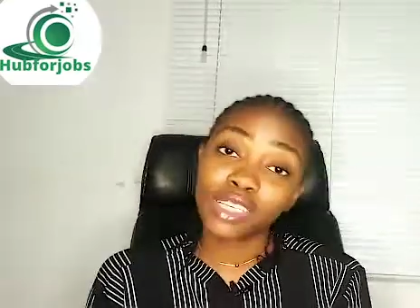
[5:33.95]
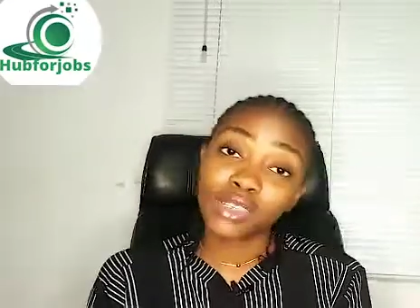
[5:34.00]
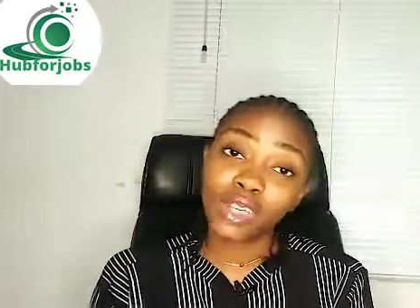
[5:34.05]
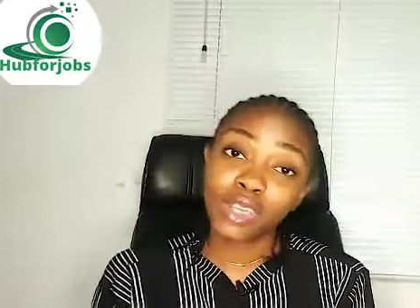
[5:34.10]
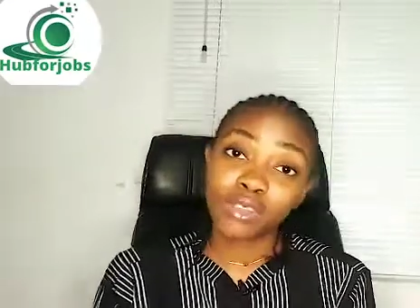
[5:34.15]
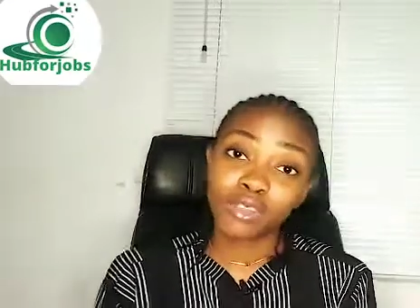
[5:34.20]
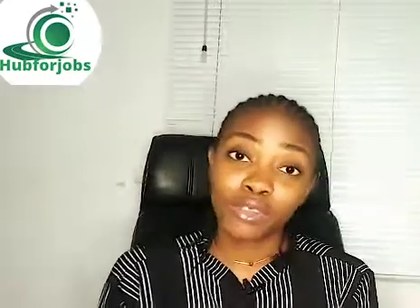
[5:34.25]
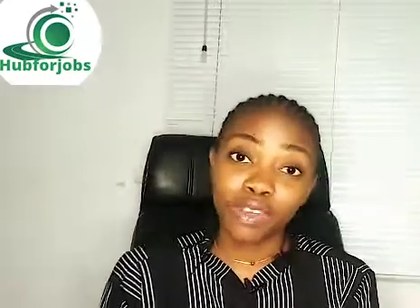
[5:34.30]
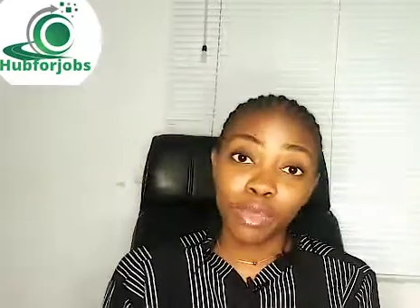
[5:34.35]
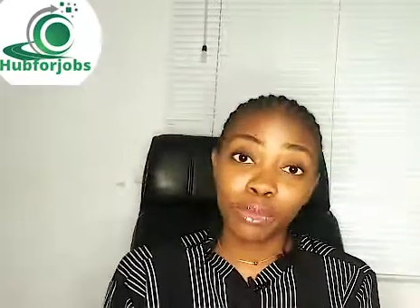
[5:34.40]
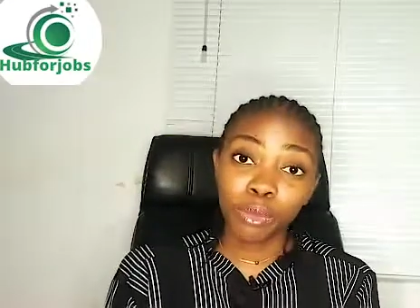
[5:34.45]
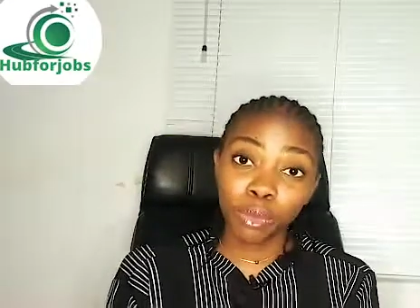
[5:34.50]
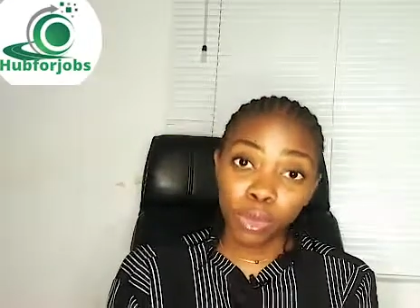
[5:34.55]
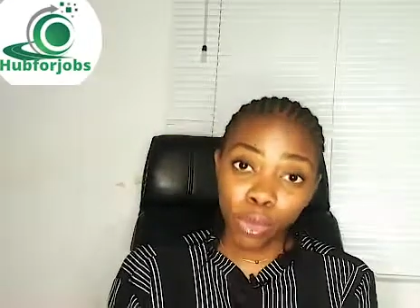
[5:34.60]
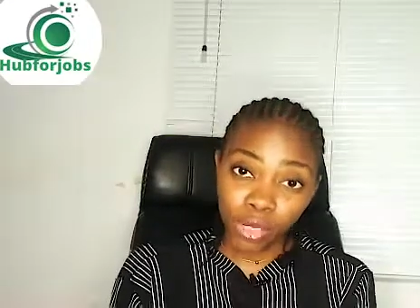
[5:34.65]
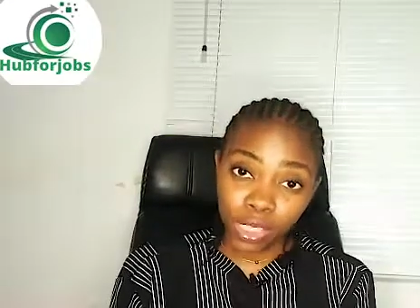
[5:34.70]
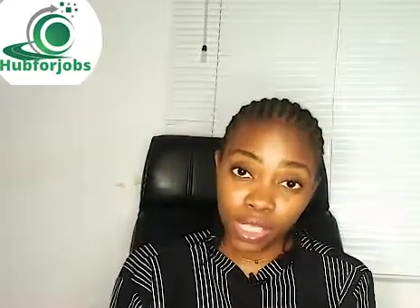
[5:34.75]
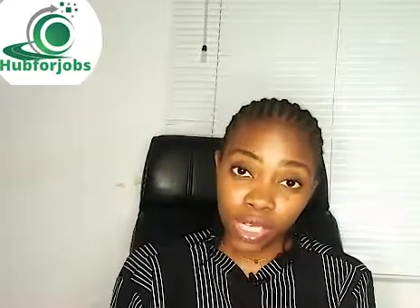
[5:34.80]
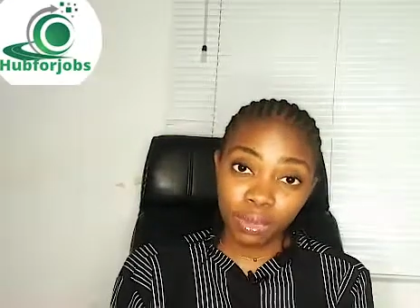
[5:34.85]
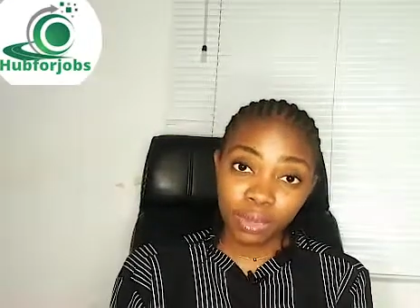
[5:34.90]
you can find more
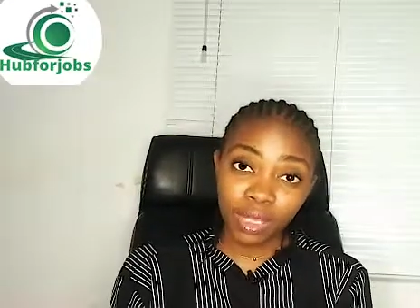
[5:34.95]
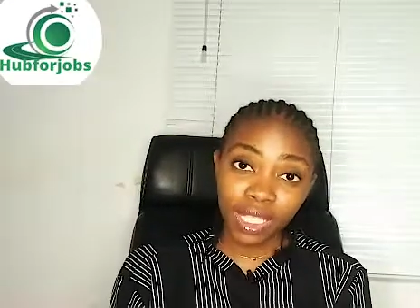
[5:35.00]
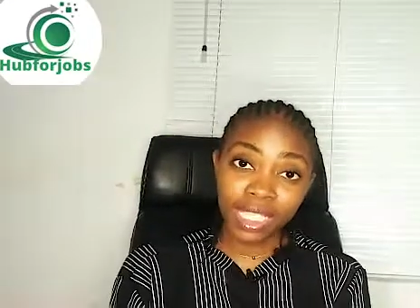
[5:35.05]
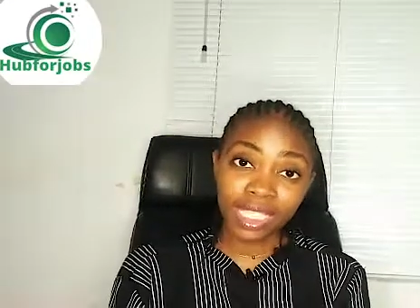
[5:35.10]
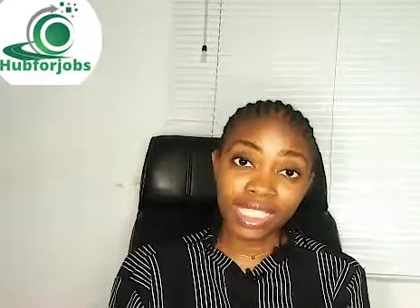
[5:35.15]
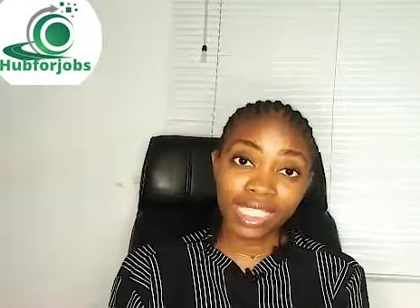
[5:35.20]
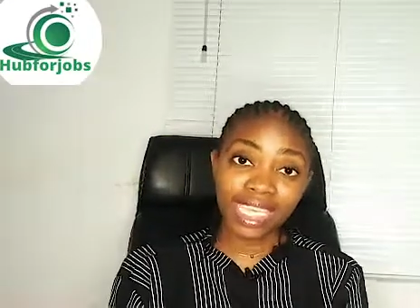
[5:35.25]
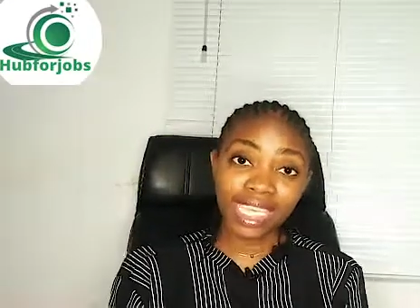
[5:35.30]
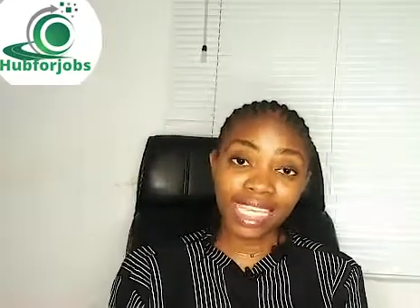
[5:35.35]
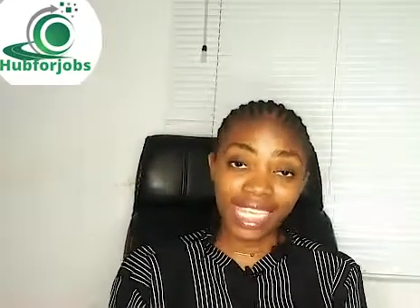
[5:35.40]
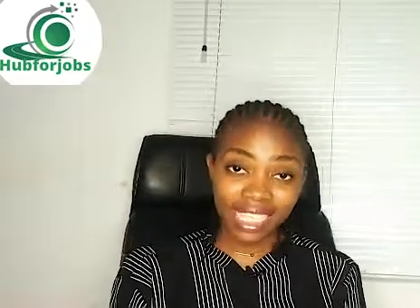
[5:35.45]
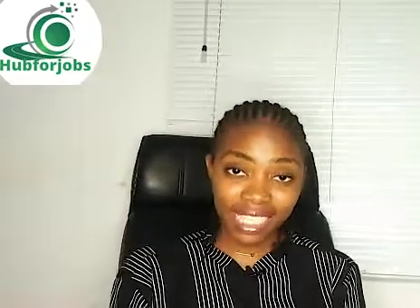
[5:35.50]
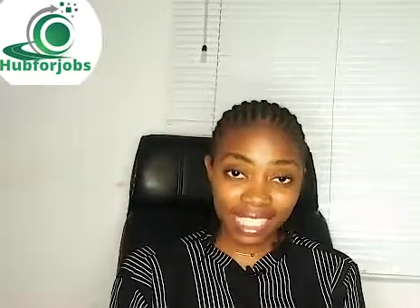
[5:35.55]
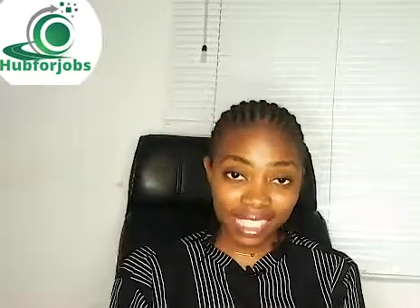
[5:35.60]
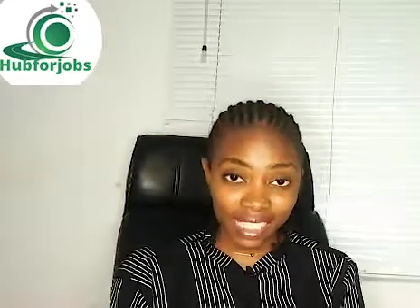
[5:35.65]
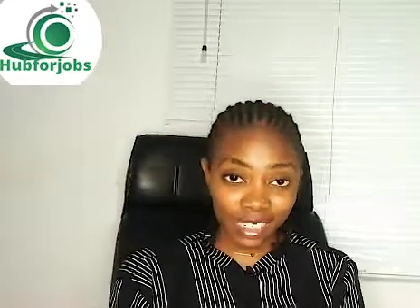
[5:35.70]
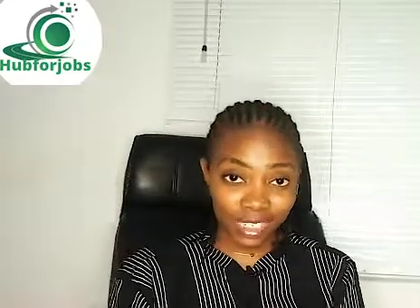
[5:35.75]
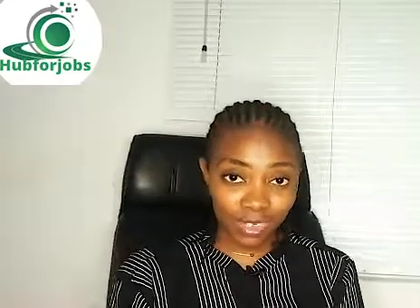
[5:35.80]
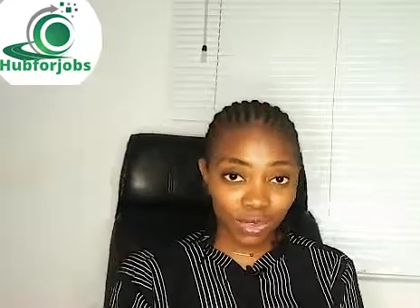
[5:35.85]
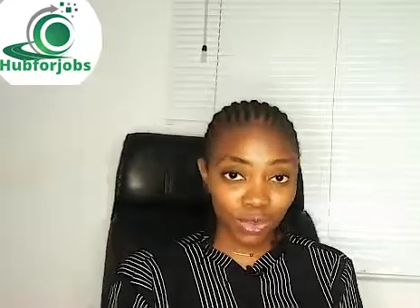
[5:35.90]
templates in the
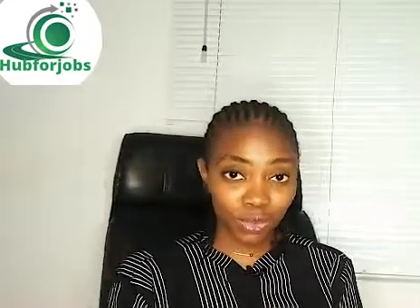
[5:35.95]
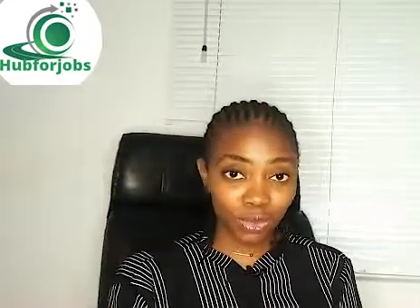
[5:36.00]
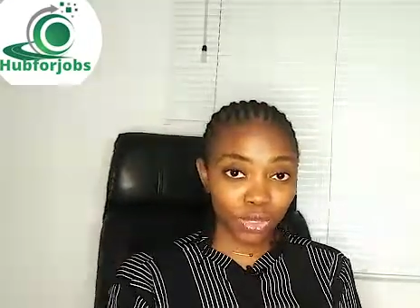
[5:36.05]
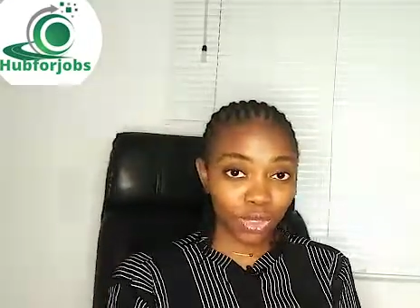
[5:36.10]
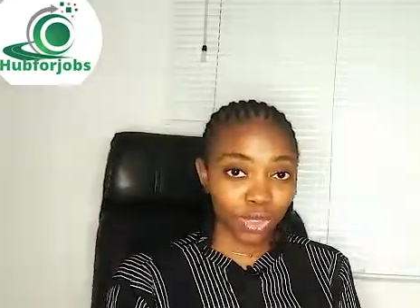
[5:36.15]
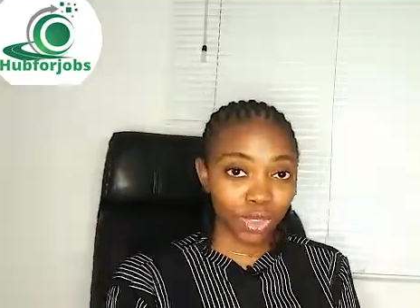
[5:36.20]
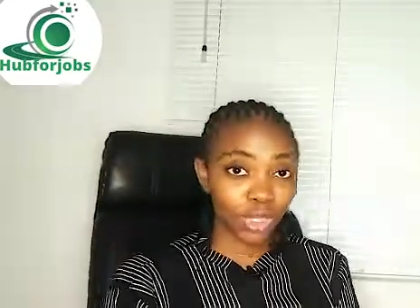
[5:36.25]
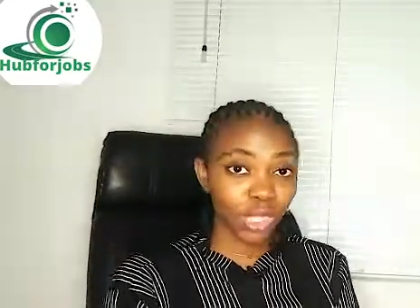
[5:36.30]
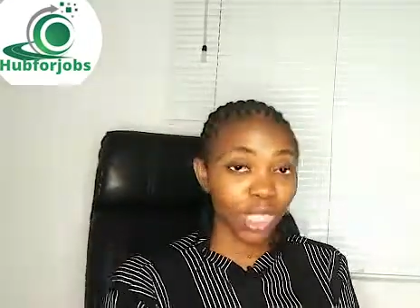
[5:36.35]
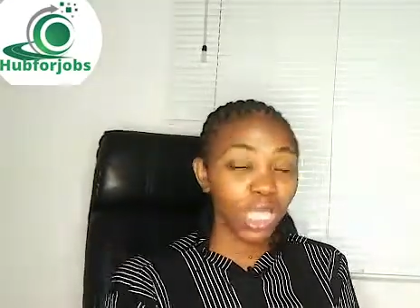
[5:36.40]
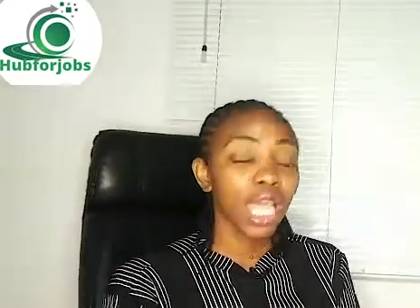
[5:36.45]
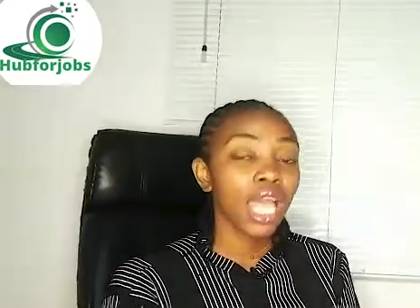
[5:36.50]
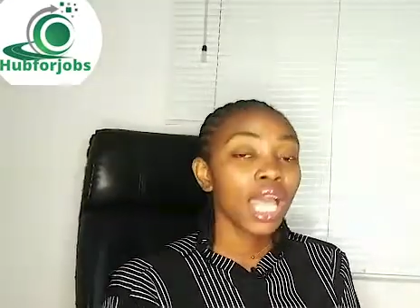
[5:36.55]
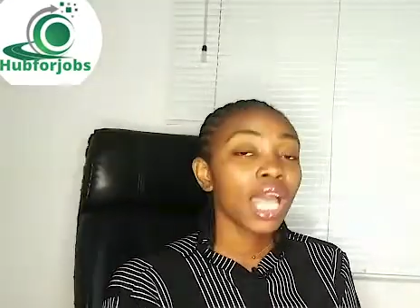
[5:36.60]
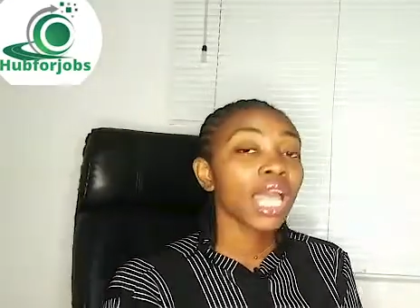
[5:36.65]
description.